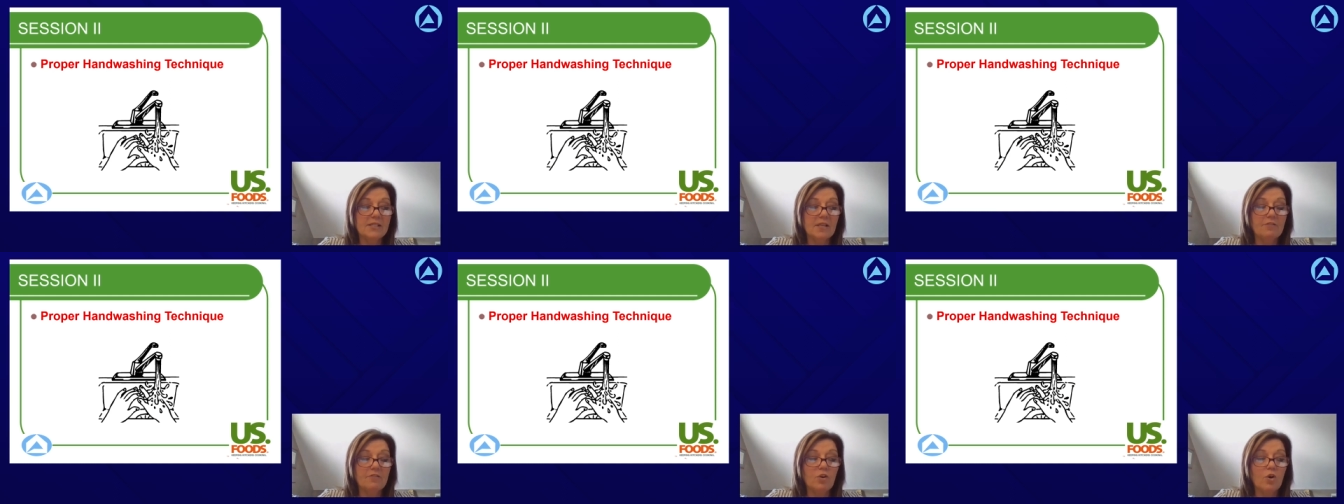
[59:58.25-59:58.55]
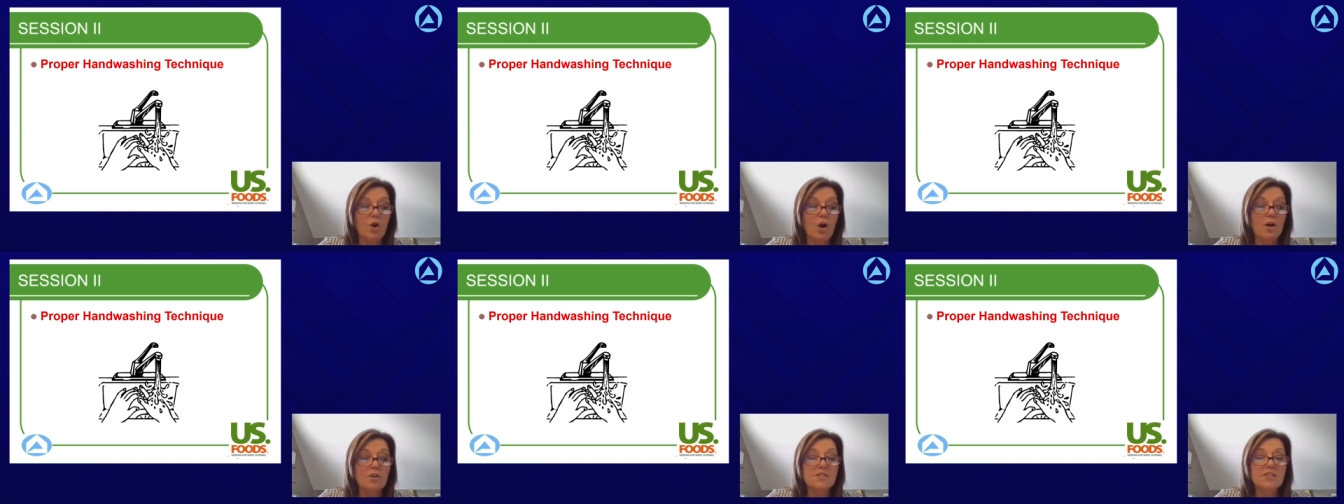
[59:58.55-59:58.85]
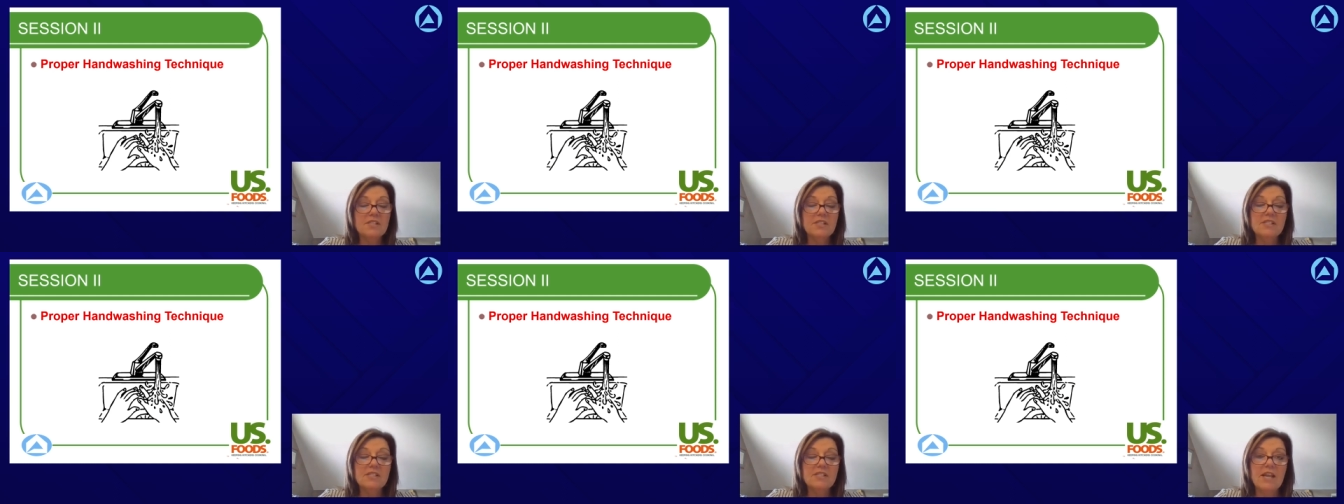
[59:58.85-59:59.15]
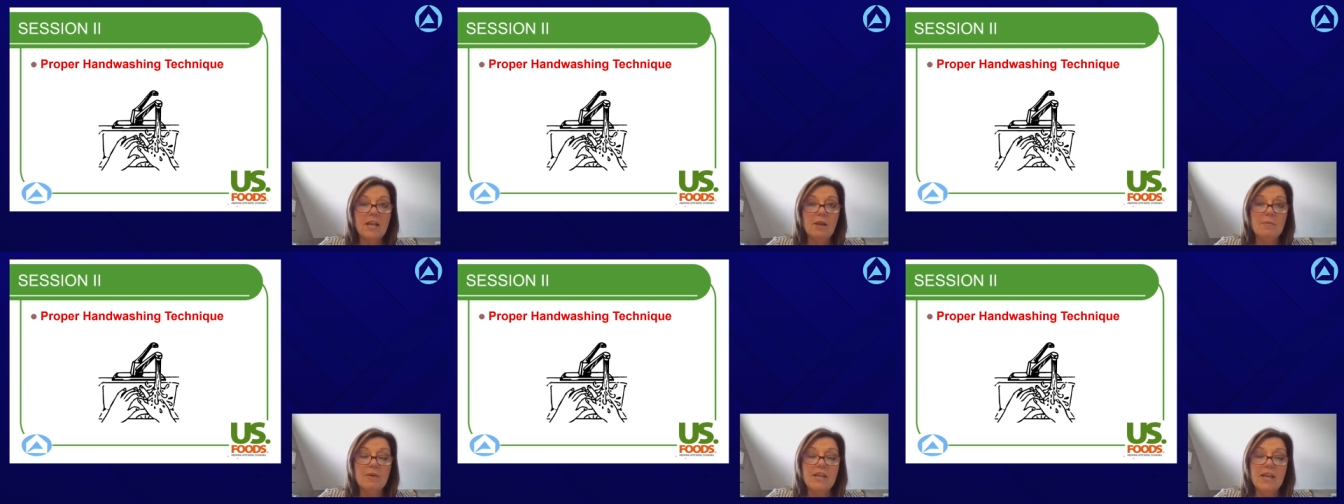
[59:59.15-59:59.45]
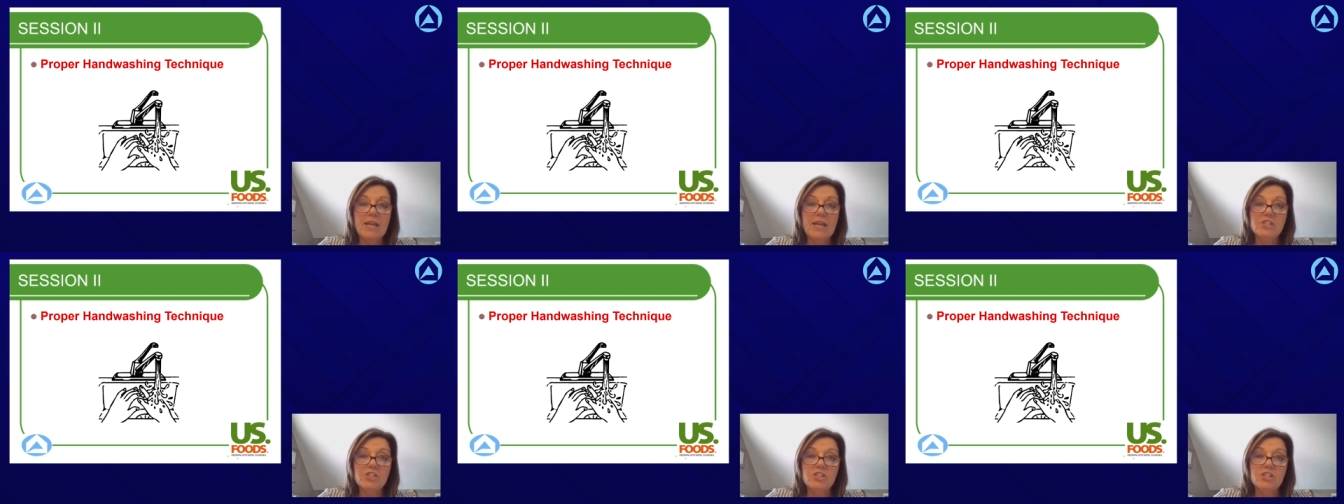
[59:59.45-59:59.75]
of
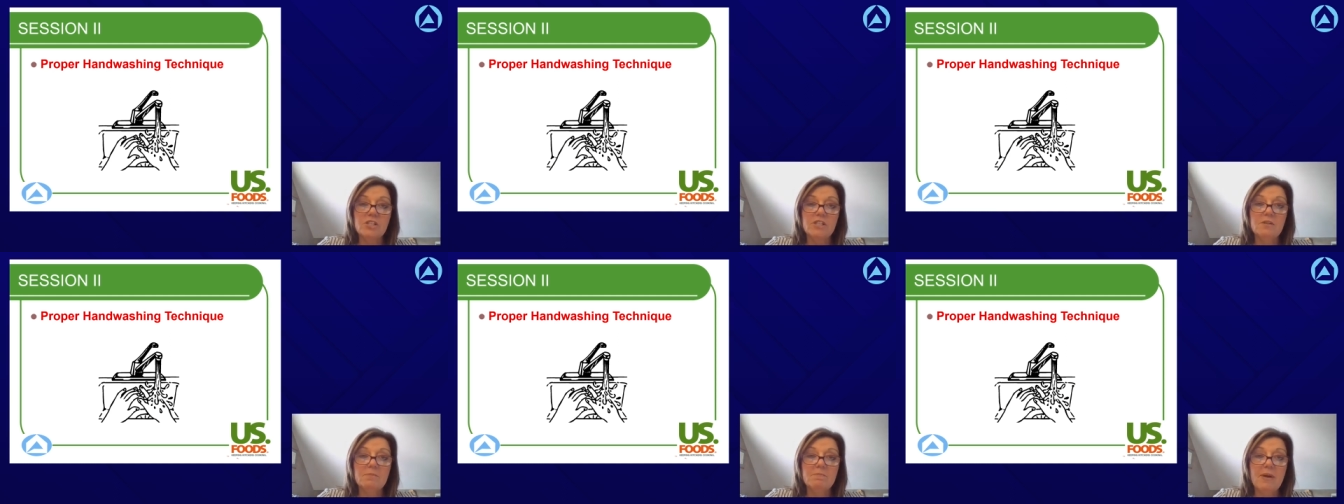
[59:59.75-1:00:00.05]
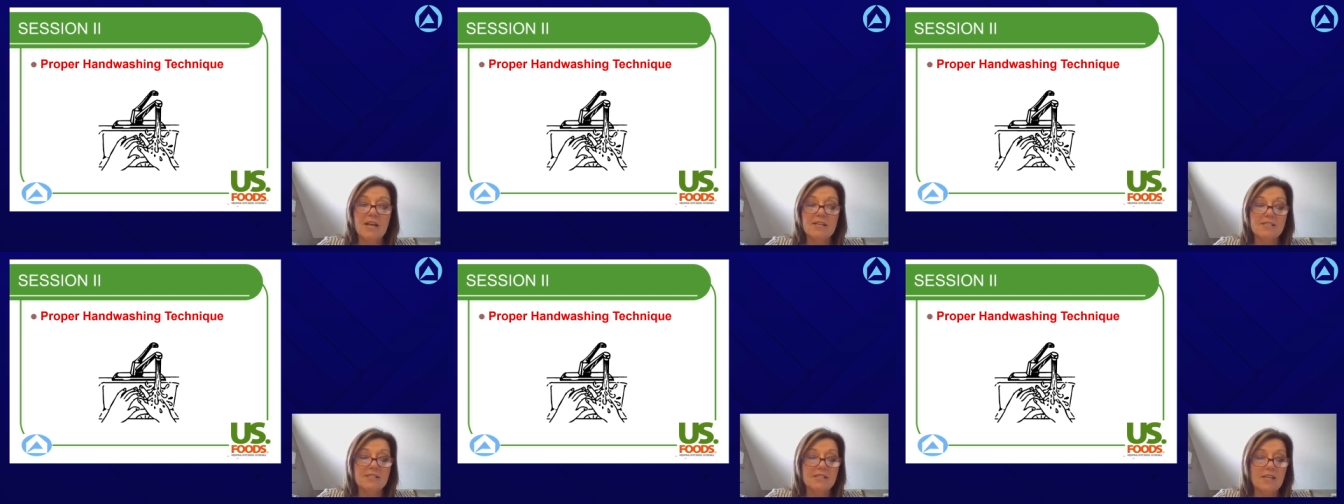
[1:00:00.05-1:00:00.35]
cross-contamination by